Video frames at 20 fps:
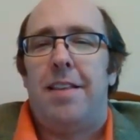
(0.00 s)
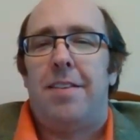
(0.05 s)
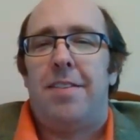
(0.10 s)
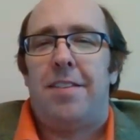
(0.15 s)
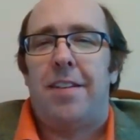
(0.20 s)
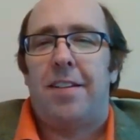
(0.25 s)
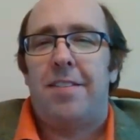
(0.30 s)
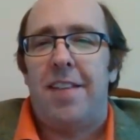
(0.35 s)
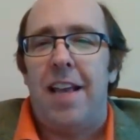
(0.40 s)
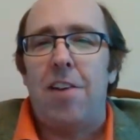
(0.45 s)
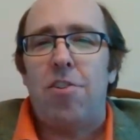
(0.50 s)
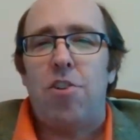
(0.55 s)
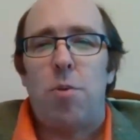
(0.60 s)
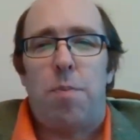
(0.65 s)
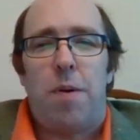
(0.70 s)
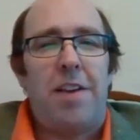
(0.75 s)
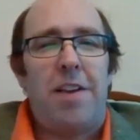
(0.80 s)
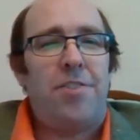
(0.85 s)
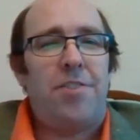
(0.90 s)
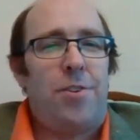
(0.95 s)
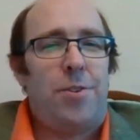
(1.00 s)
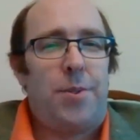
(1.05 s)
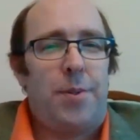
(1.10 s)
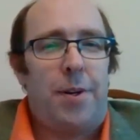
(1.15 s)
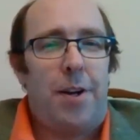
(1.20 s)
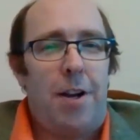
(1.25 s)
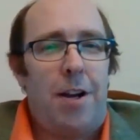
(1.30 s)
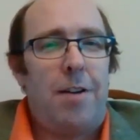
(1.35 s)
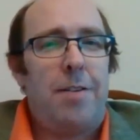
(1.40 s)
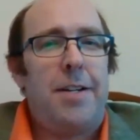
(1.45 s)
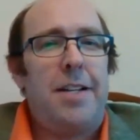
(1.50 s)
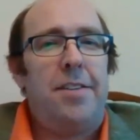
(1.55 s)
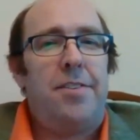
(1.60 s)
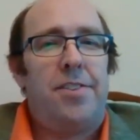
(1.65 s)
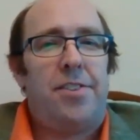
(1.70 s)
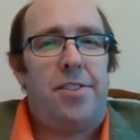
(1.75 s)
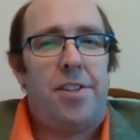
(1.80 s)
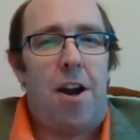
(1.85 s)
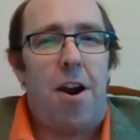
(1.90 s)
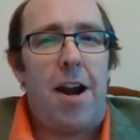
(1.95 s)
the succession pressures were already
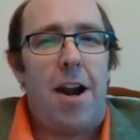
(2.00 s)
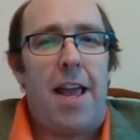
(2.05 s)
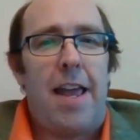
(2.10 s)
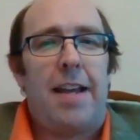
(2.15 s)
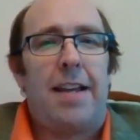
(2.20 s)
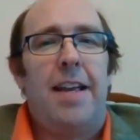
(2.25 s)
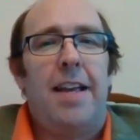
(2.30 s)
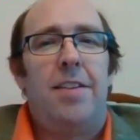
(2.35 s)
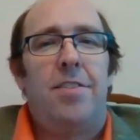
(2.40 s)
starting.